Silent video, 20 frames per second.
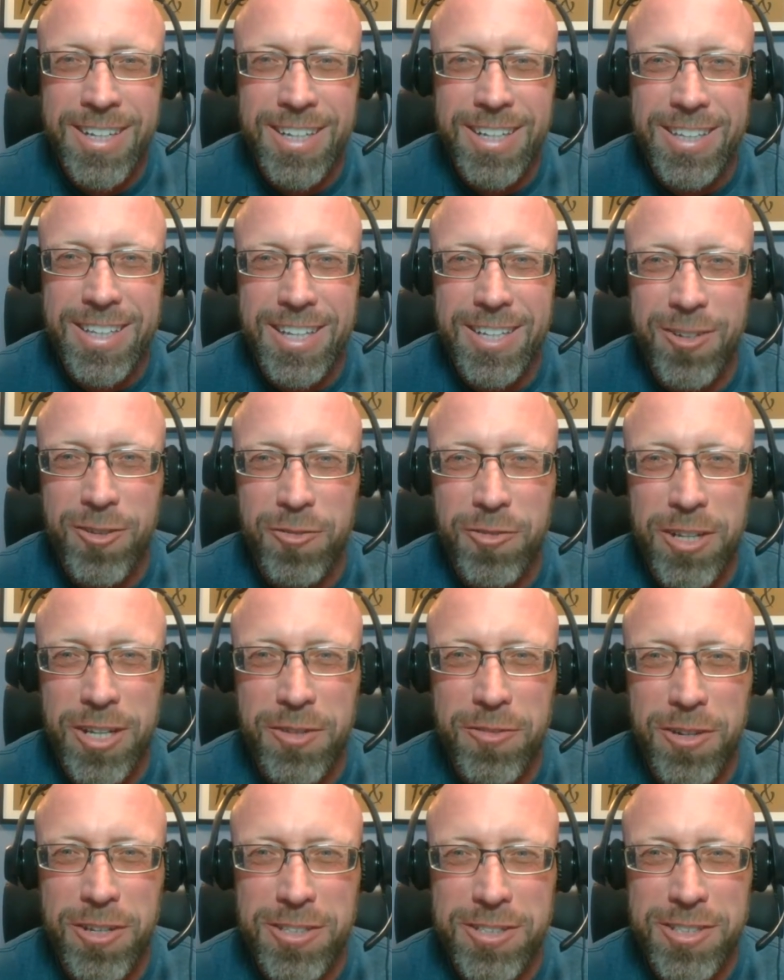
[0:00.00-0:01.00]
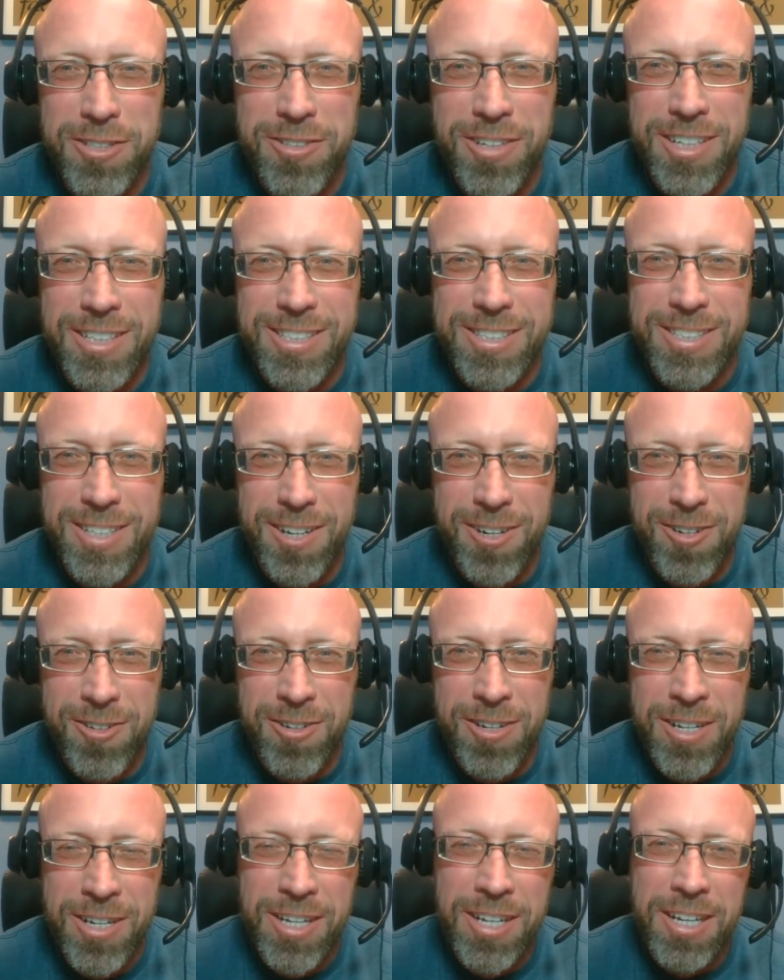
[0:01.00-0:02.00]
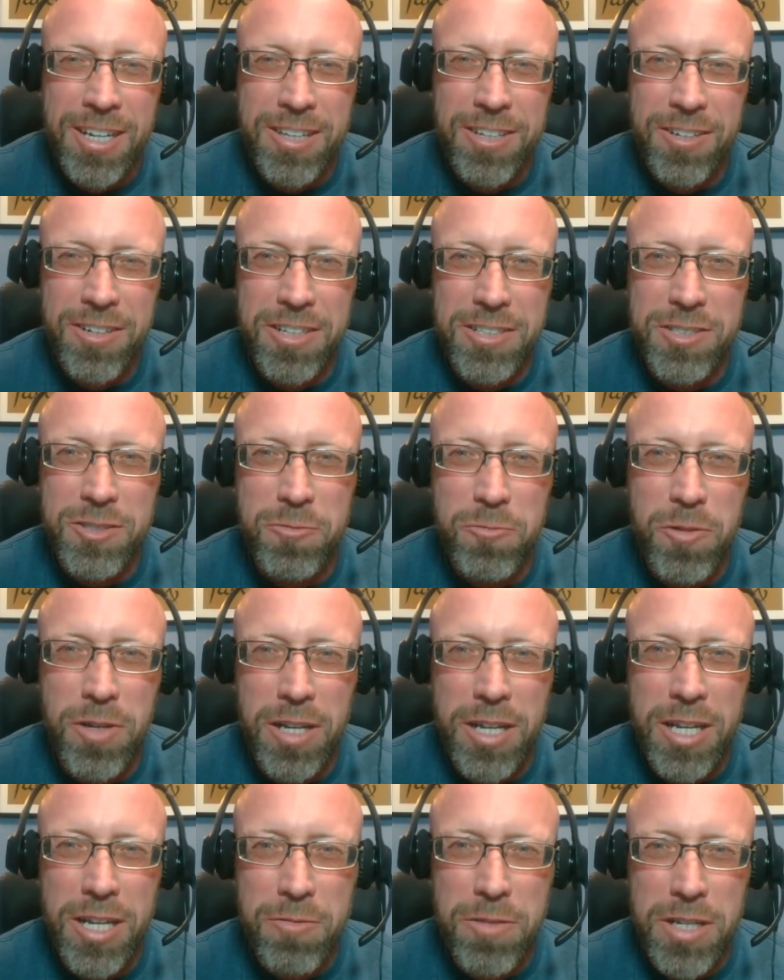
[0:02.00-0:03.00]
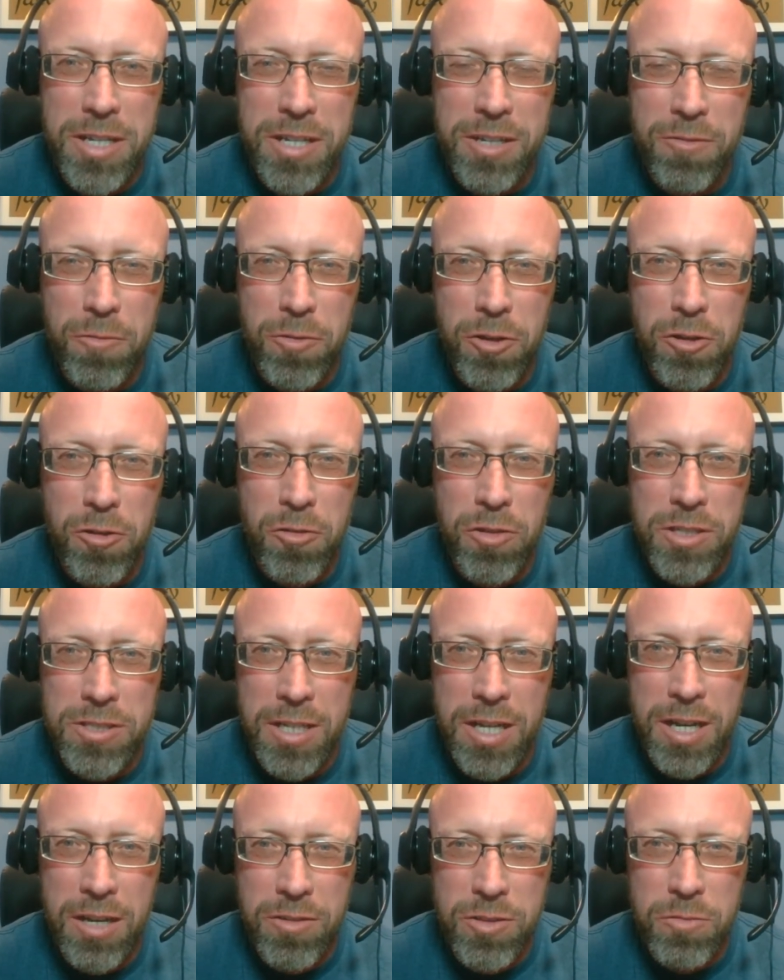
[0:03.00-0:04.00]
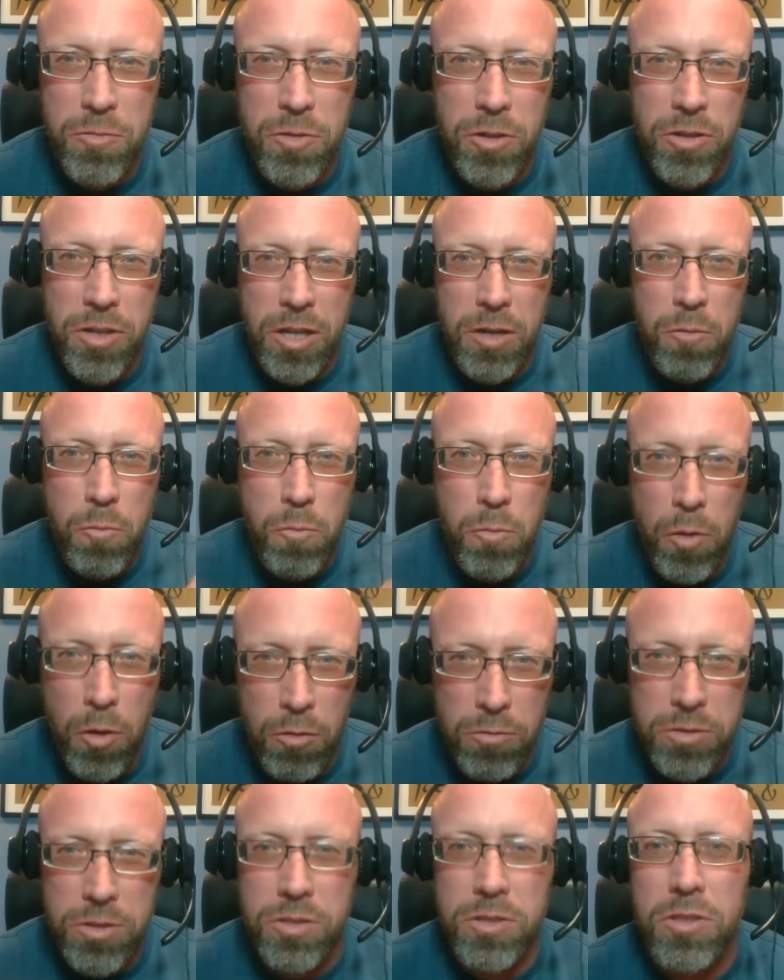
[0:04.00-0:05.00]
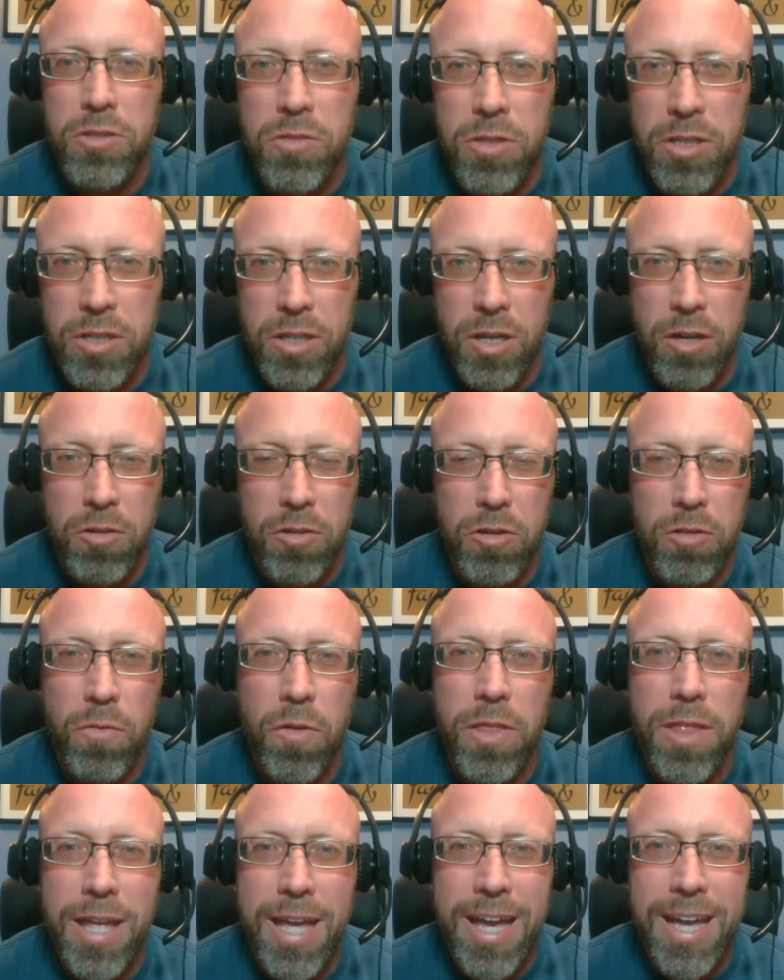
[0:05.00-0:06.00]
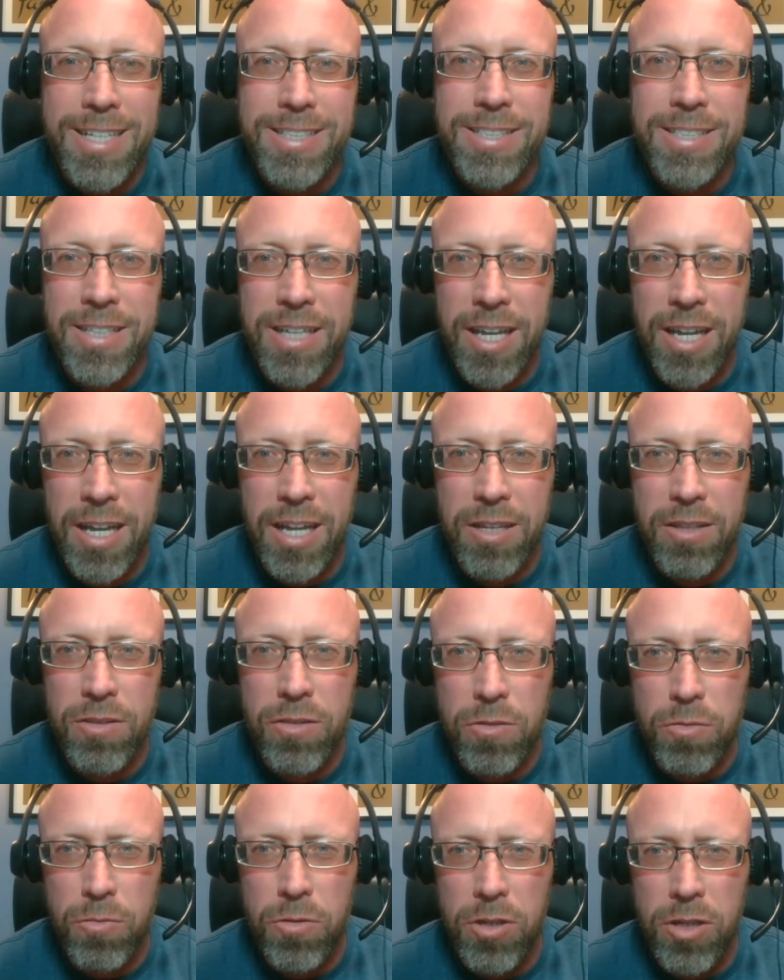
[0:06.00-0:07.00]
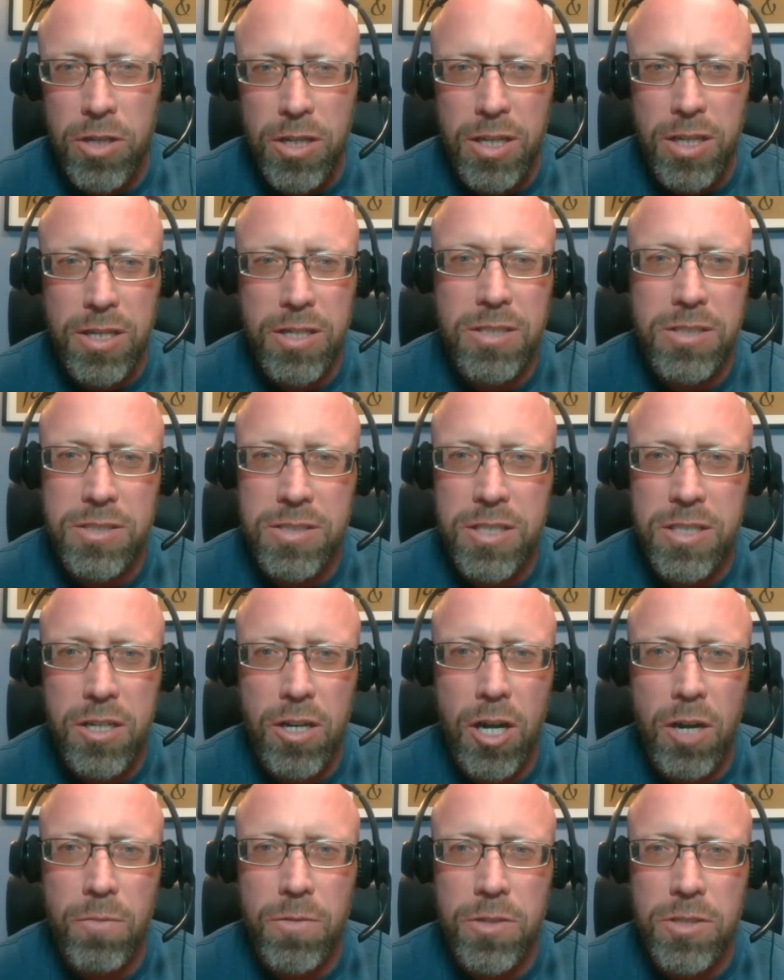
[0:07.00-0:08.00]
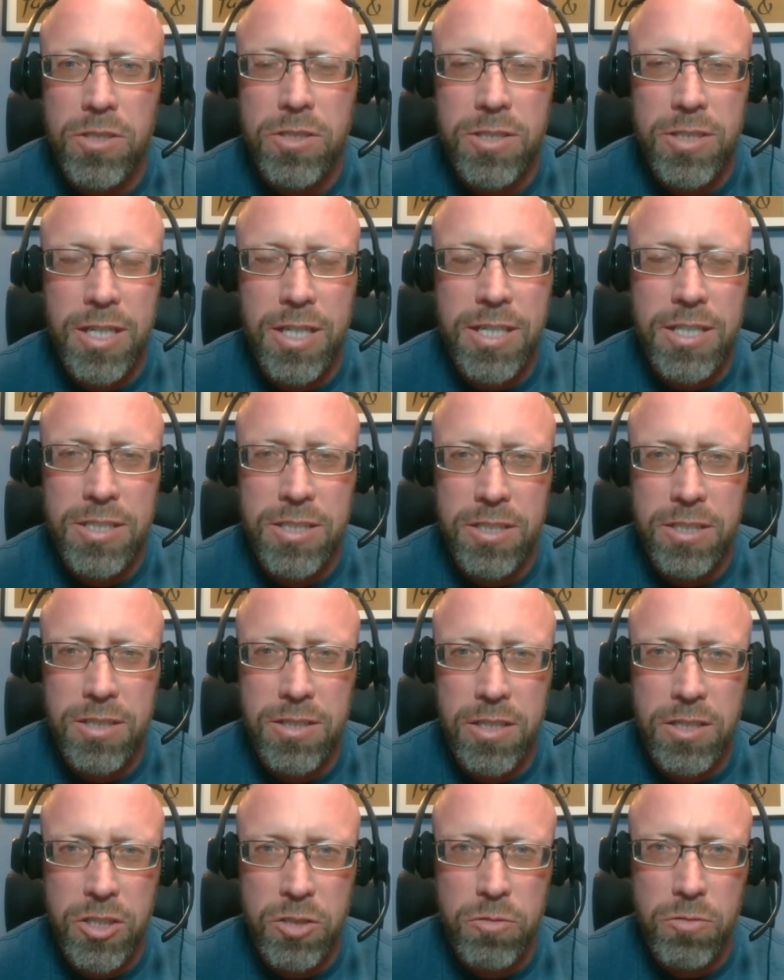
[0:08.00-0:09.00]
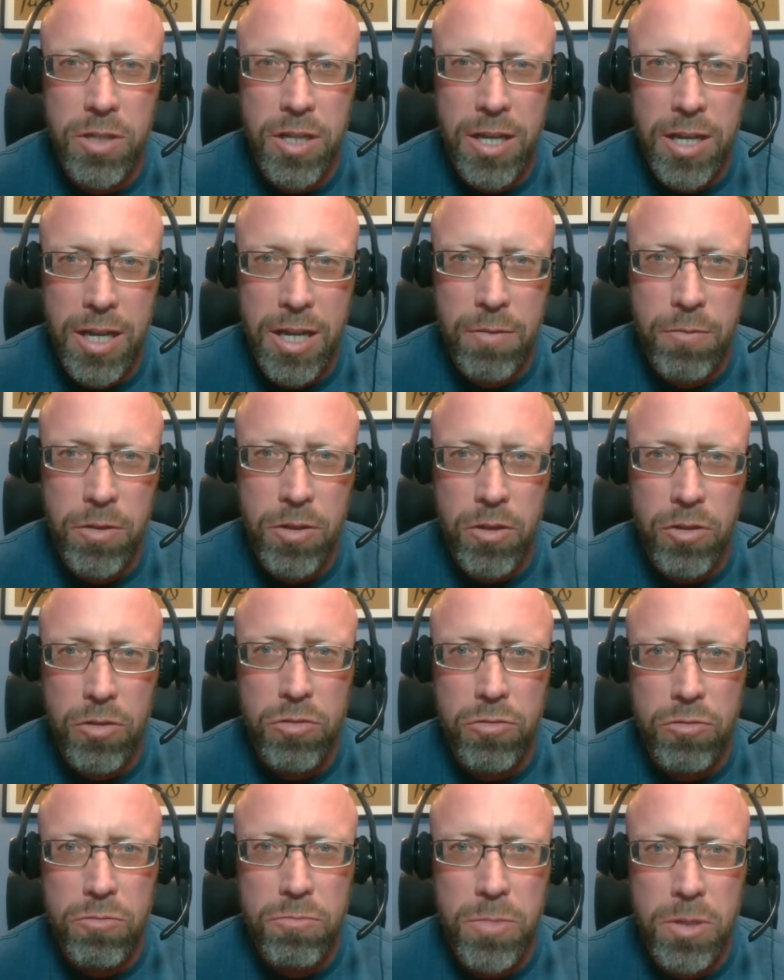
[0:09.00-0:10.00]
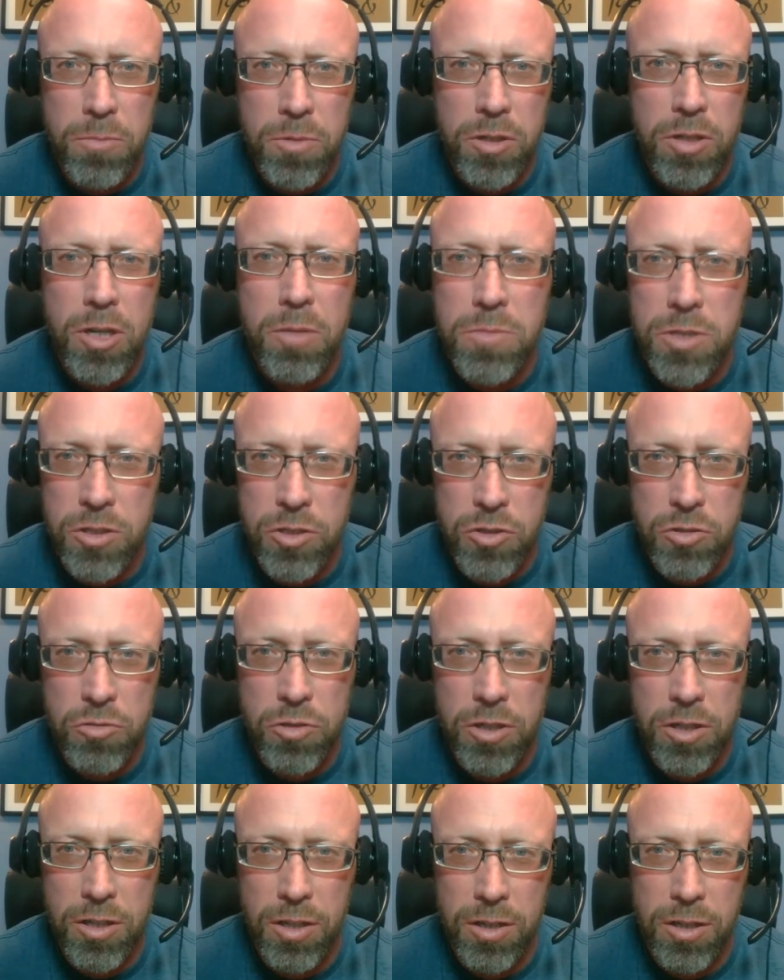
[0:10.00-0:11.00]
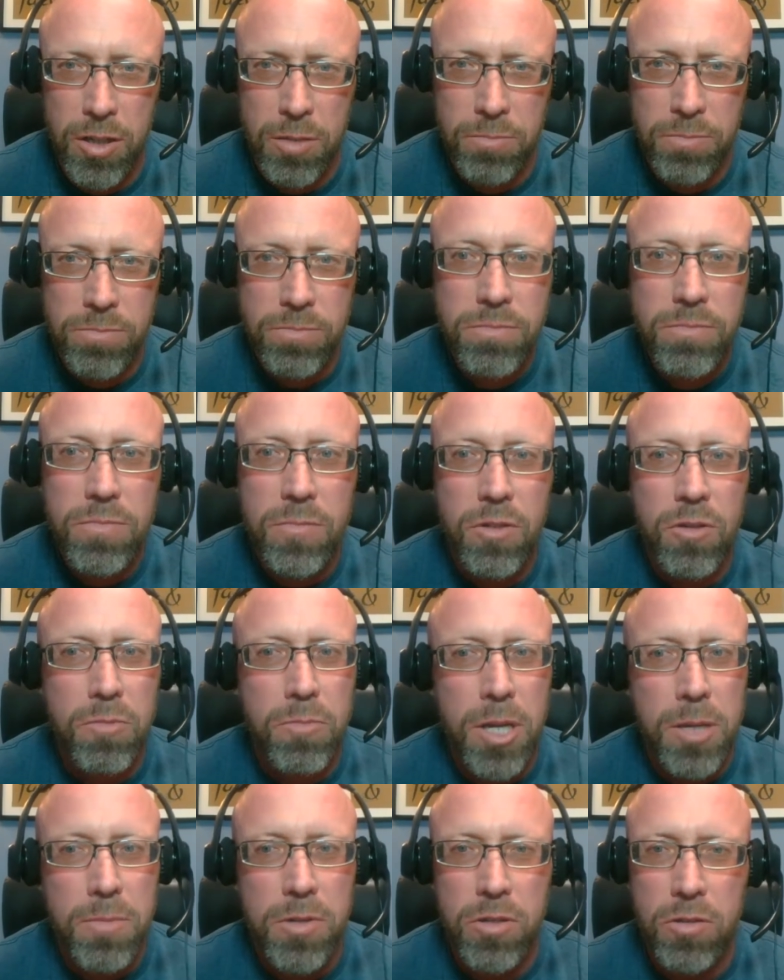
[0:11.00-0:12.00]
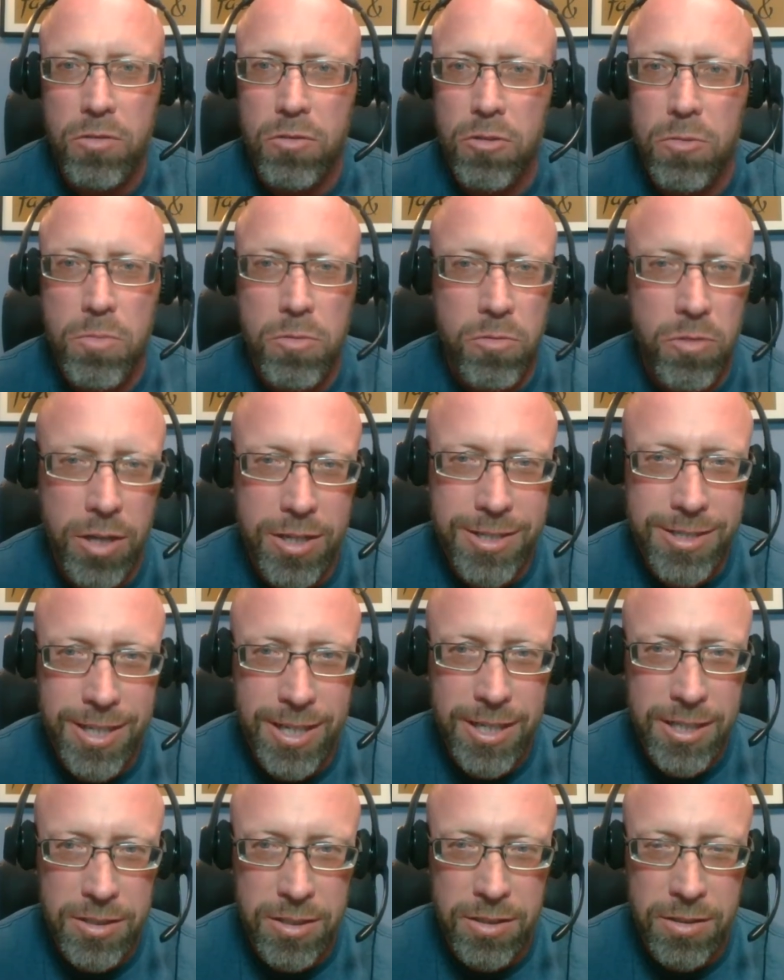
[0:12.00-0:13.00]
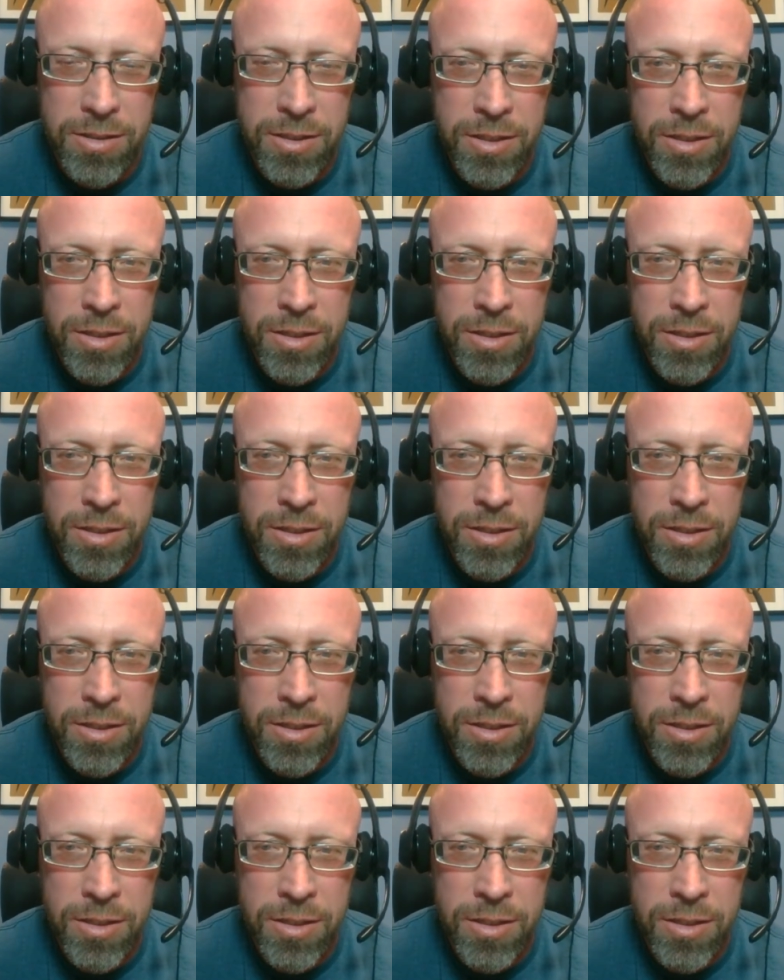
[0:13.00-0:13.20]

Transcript: they don't really want to do it. So there is a way we can roll this out to where they want to do it, and I'll go over that. And three is the conversation that you would have when a new member comes into a club or maybe your group orientation.